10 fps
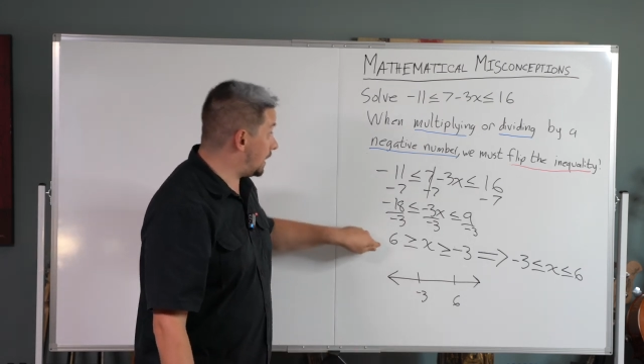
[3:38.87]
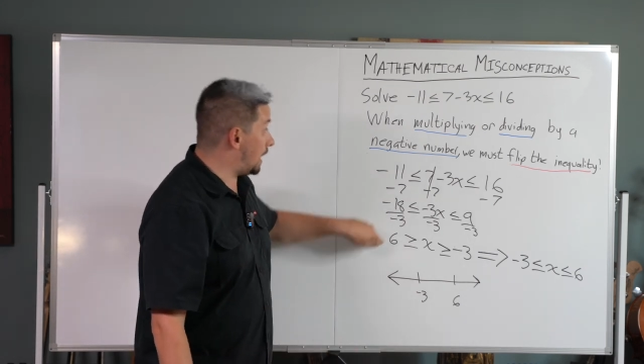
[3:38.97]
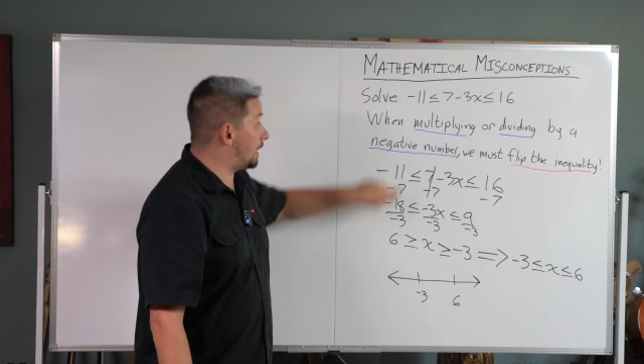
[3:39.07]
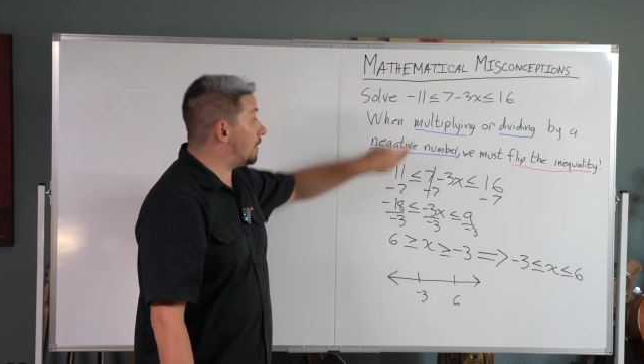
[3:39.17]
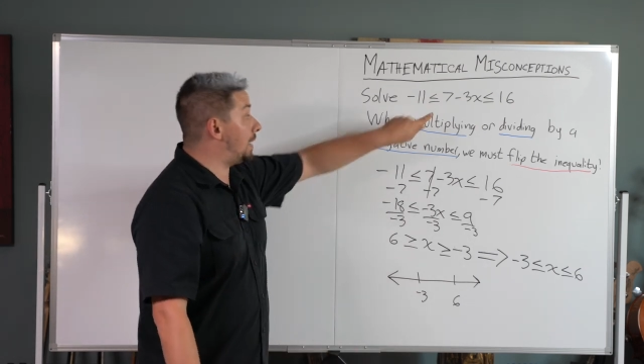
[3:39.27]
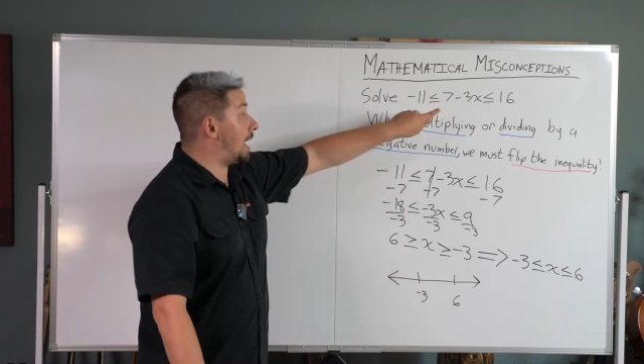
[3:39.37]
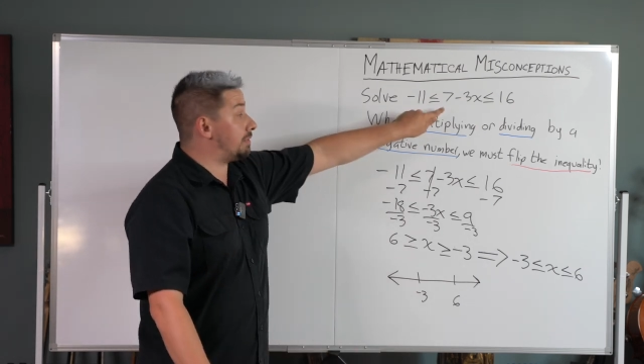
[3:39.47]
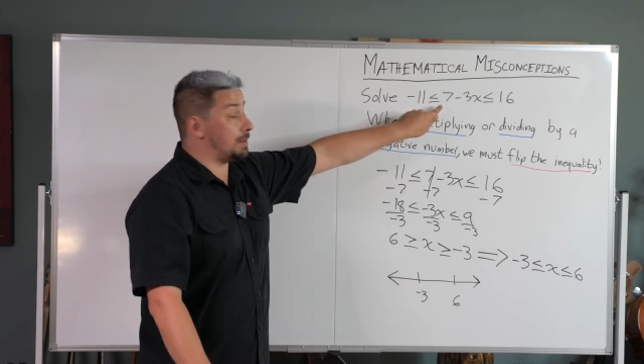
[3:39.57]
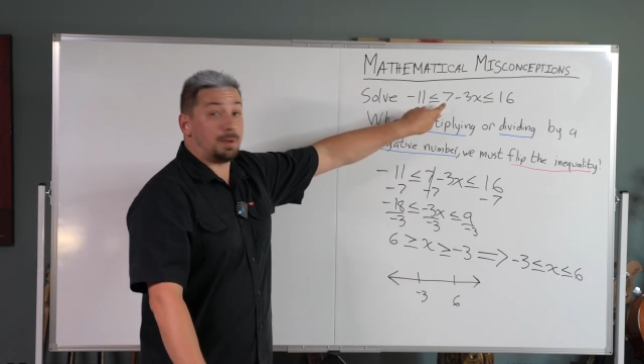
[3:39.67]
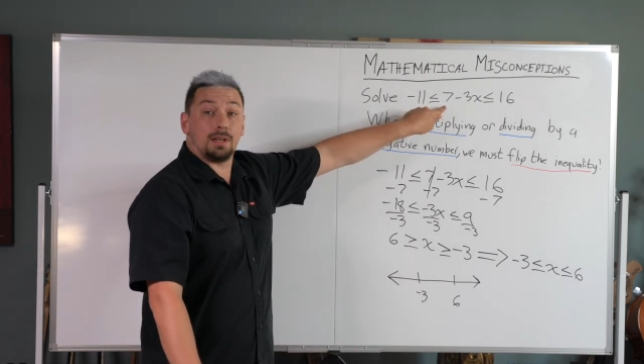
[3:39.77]
and then we have
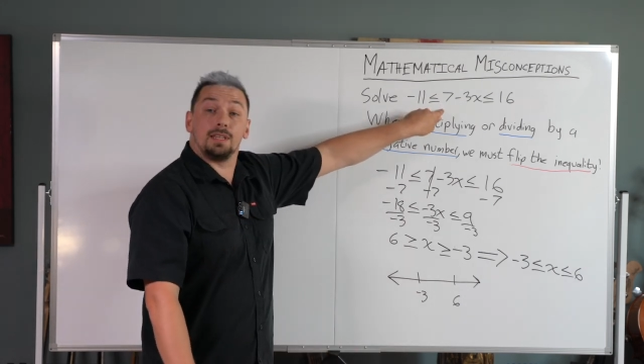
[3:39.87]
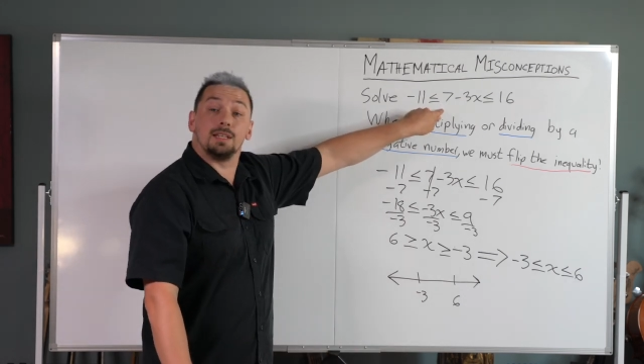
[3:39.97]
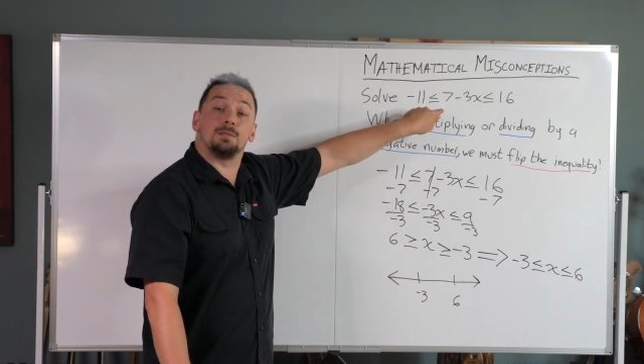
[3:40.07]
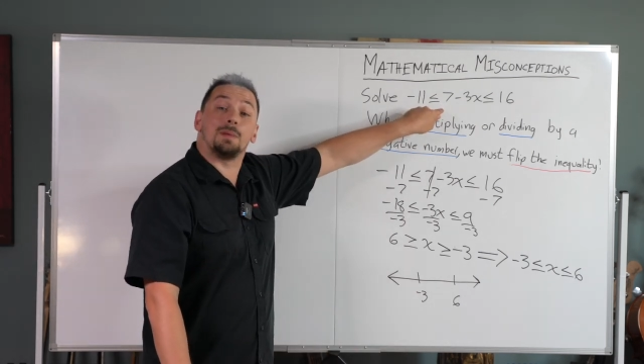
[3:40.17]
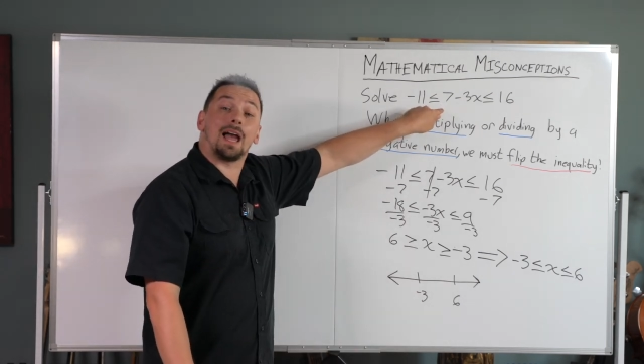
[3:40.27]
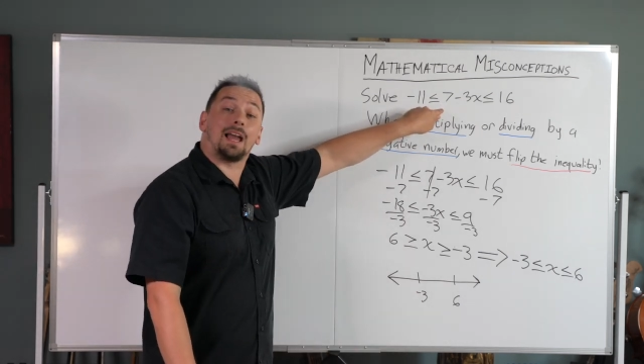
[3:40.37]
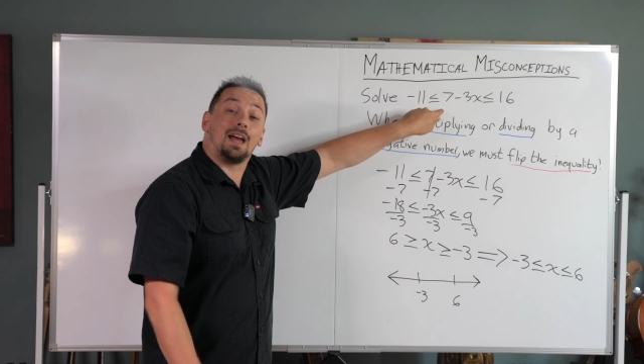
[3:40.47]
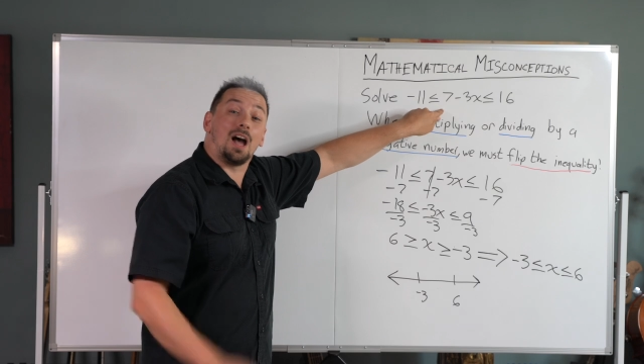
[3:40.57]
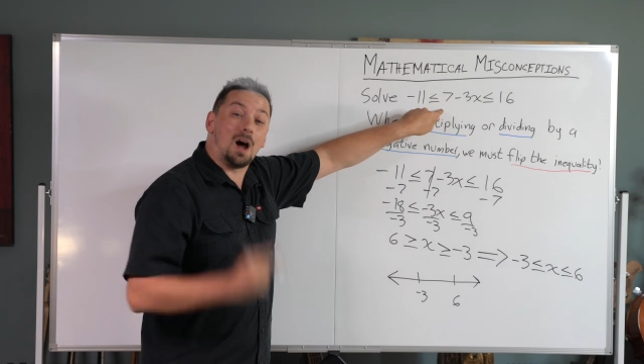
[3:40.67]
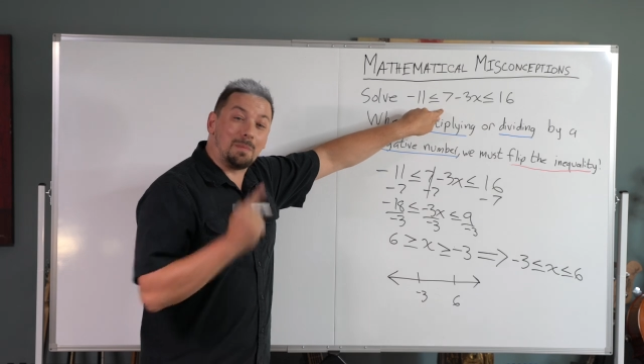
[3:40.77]
to plug things
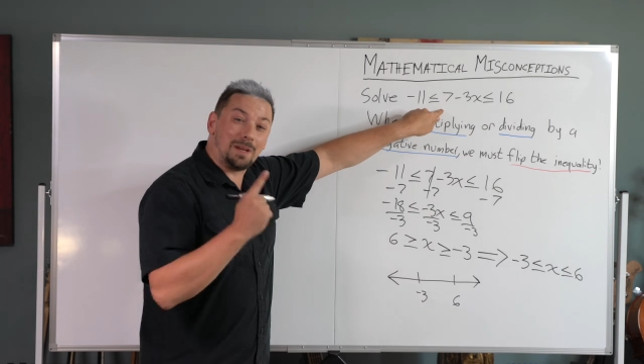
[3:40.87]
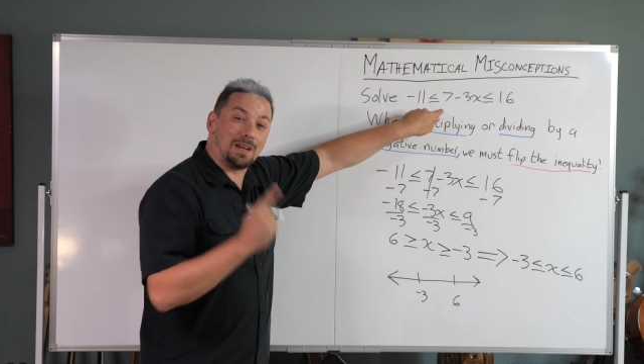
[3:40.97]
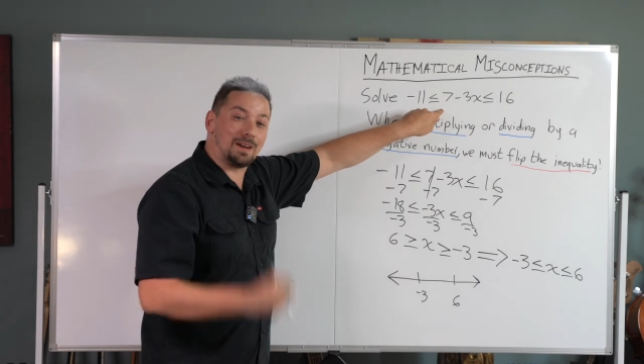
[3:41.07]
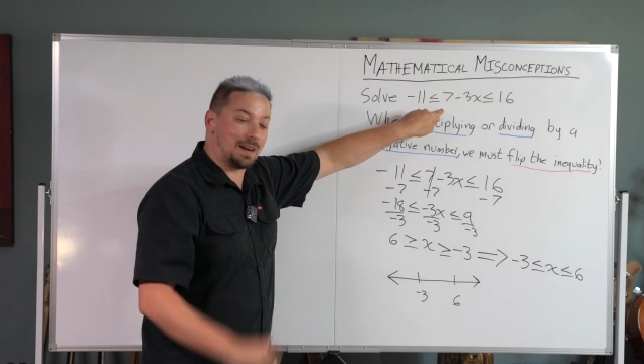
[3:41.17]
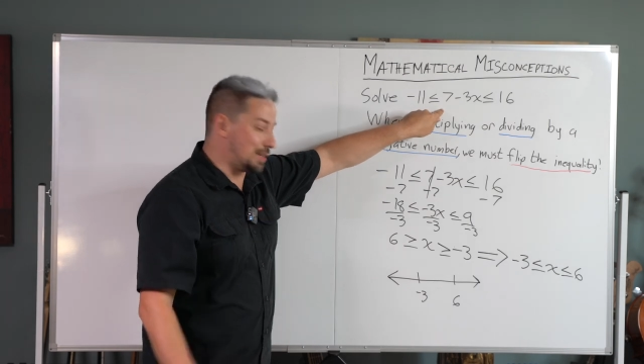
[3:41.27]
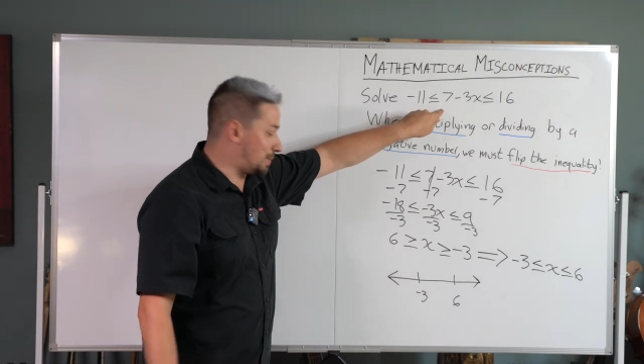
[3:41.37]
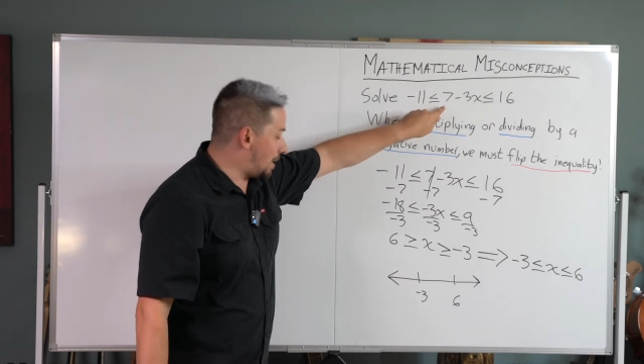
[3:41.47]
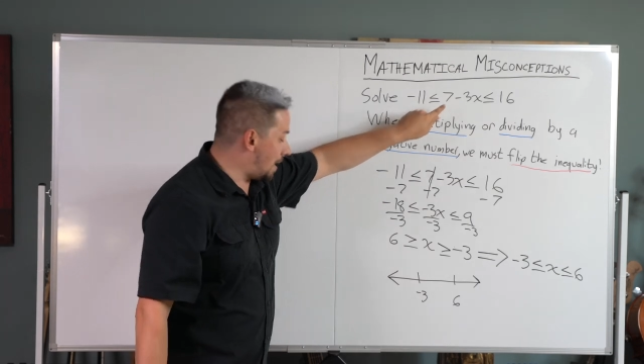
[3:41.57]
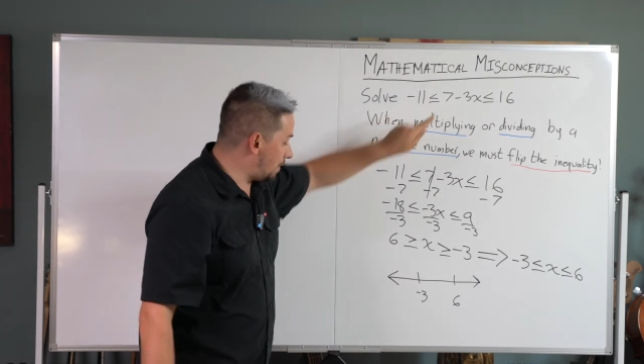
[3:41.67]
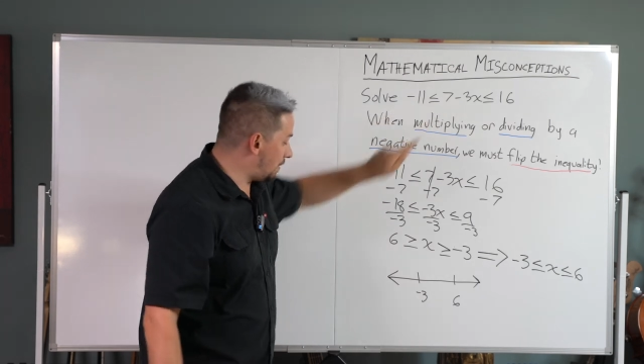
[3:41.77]
back up here as
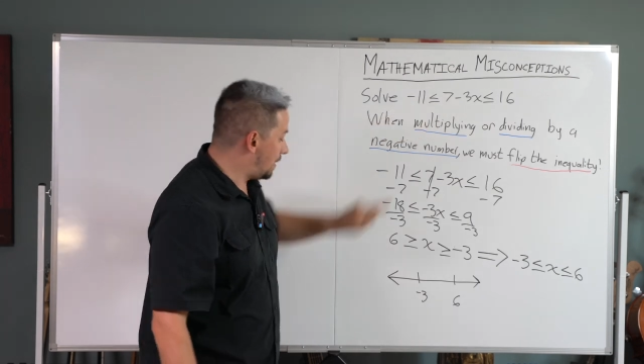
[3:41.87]
well.